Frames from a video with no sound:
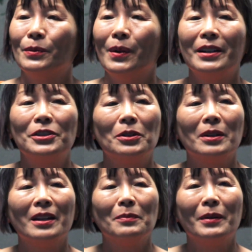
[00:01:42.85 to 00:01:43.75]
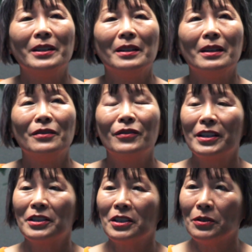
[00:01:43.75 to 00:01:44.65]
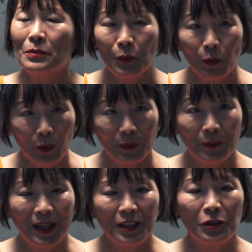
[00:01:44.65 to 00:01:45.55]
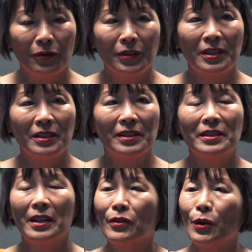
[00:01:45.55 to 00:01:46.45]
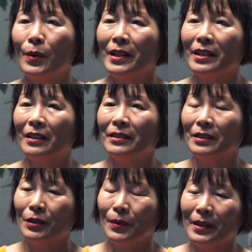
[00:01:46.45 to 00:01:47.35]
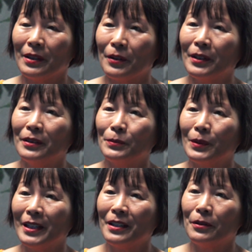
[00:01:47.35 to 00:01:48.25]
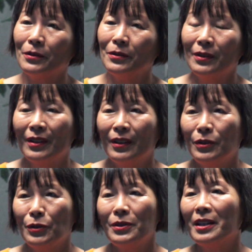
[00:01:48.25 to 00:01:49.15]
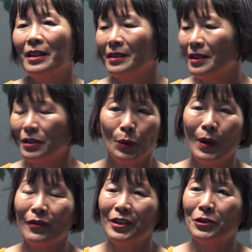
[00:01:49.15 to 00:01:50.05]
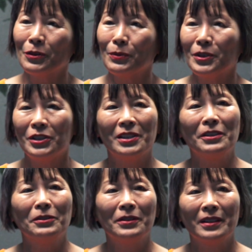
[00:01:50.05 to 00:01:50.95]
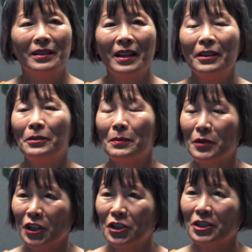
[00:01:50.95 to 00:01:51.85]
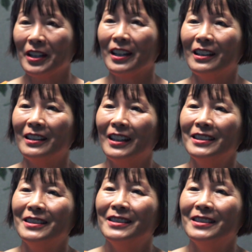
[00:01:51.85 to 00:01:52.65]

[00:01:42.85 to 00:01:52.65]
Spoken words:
Why should anybody invest in my services instead of going their own way? Or using a UF intern, which is the other objection I get a lot.